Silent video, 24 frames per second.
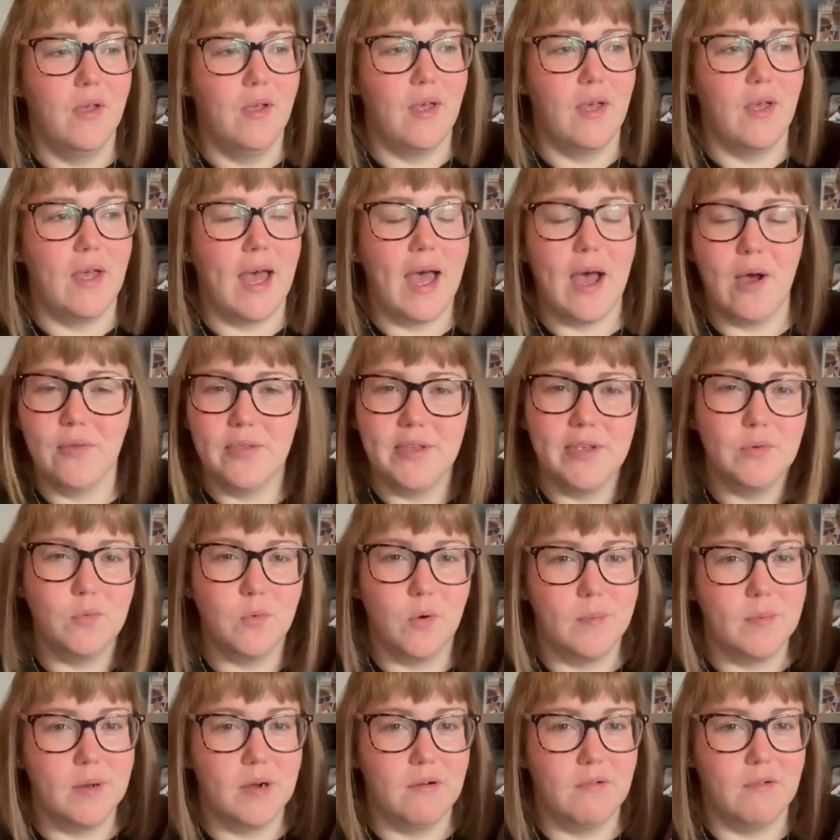how these
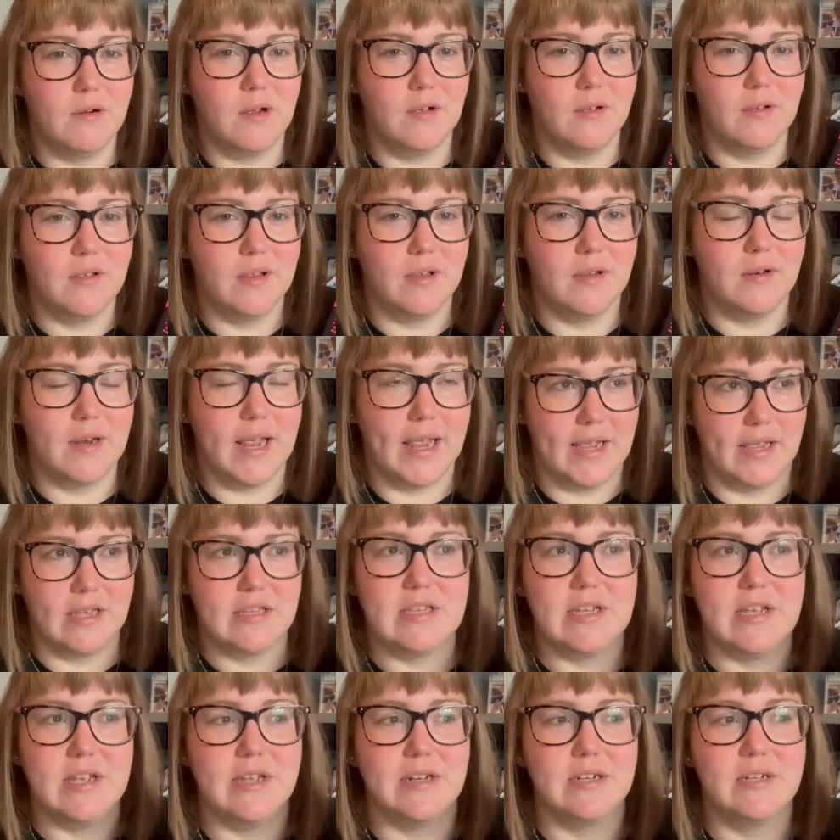women are all
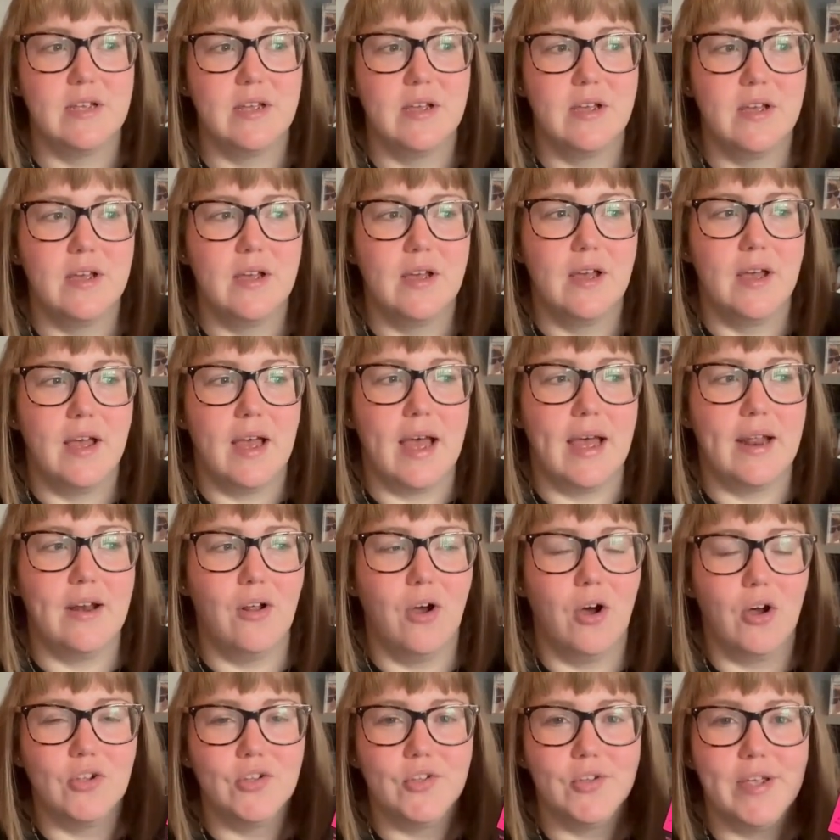connected. And
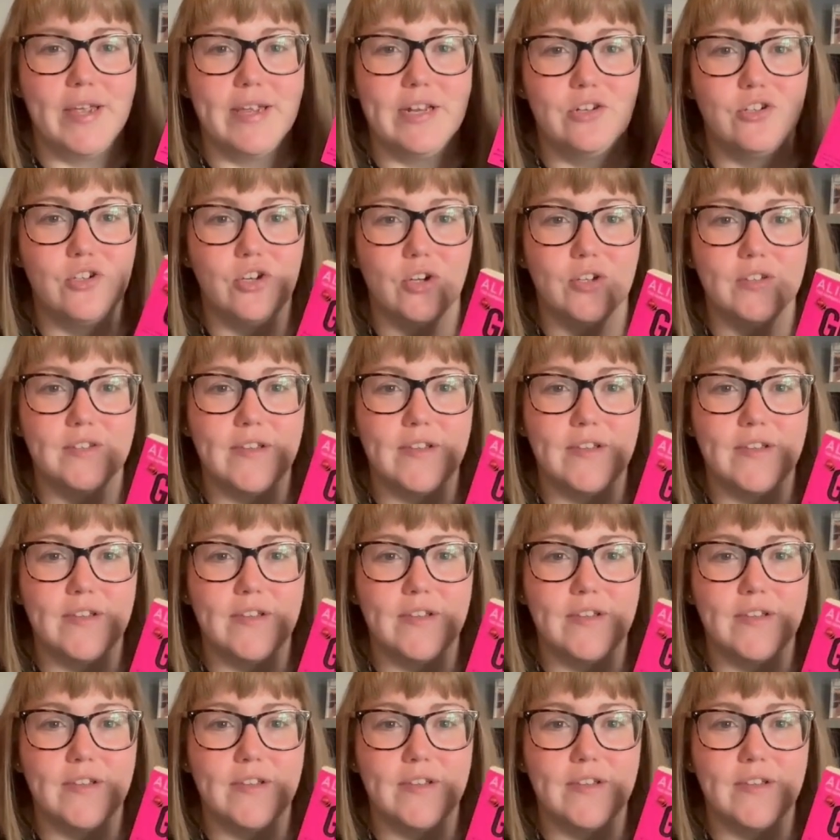also it does